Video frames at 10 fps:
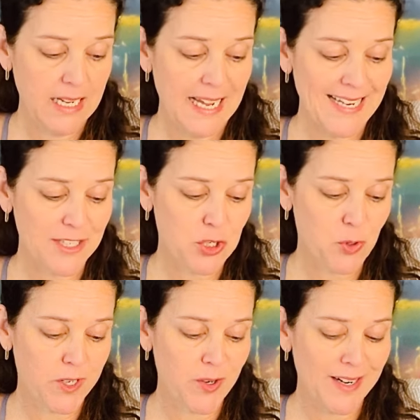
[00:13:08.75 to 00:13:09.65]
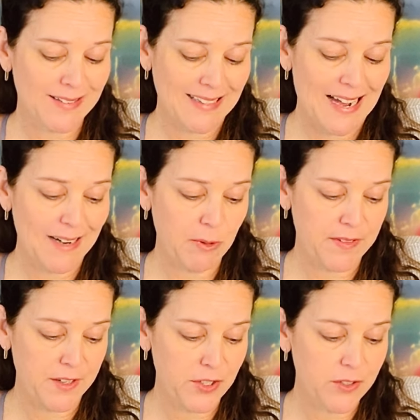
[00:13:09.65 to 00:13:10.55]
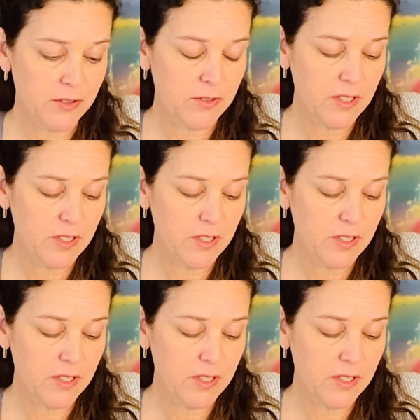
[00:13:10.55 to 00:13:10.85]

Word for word: and it's triggering a lot within you